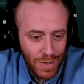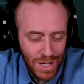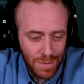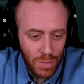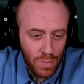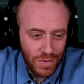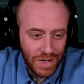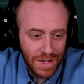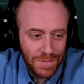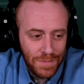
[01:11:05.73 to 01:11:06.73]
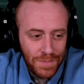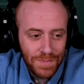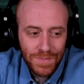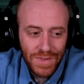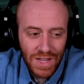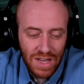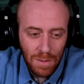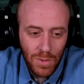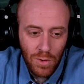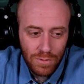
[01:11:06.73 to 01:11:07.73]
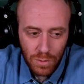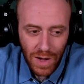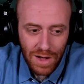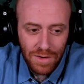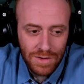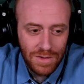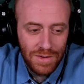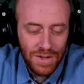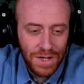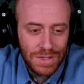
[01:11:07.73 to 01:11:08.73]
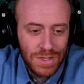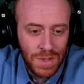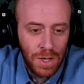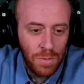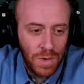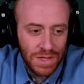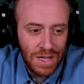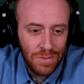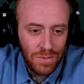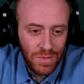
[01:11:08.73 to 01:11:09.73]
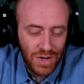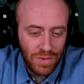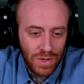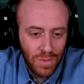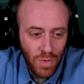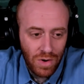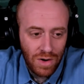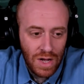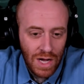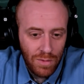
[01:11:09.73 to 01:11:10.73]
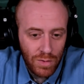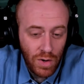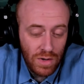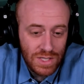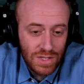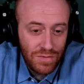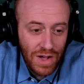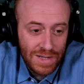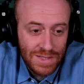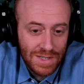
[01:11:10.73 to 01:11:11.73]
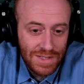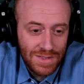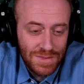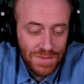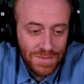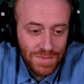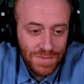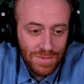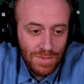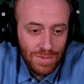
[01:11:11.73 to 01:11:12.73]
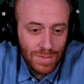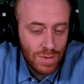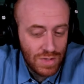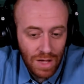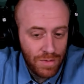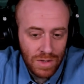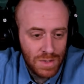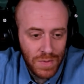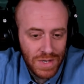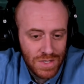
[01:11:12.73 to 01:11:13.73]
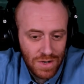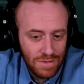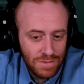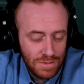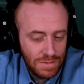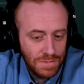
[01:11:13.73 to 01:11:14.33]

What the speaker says: and moved it, and it moved well. And so they won that rhetoric war, regardless of the fact that there's nothing to base it off of